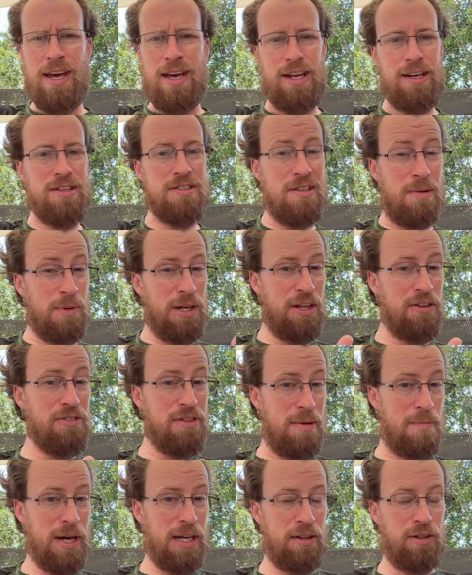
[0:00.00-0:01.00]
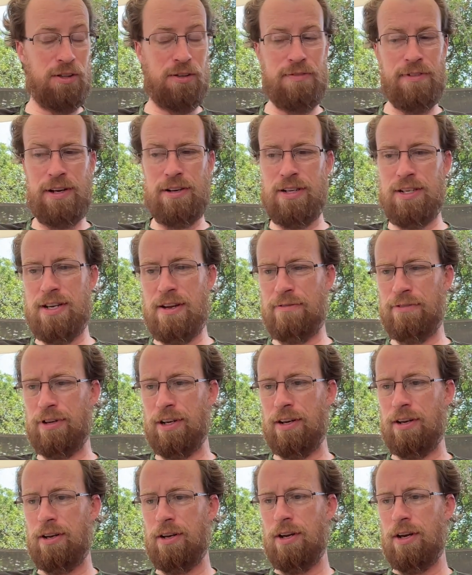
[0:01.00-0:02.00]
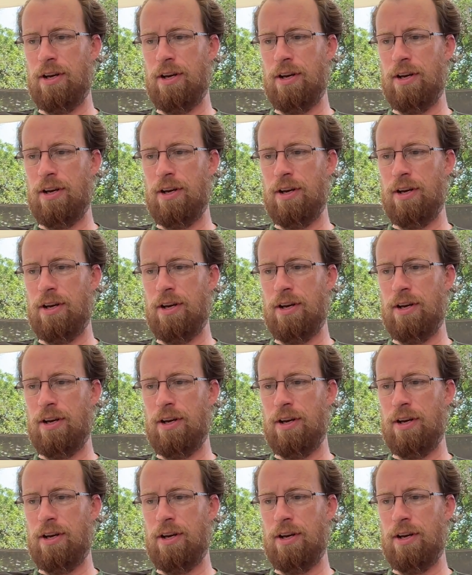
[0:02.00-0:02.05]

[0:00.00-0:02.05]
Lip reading: and to someone else they might look very different.